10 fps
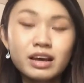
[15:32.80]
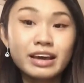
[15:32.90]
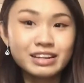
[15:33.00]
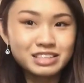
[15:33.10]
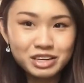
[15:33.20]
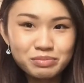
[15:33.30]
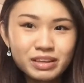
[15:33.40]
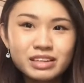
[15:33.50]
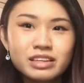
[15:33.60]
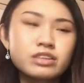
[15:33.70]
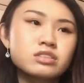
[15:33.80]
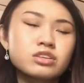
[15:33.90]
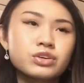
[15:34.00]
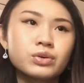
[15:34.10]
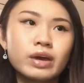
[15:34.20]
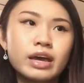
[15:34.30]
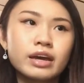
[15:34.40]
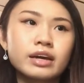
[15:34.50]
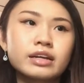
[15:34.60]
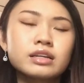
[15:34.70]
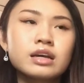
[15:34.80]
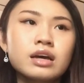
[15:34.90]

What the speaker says: and it took many years to do, and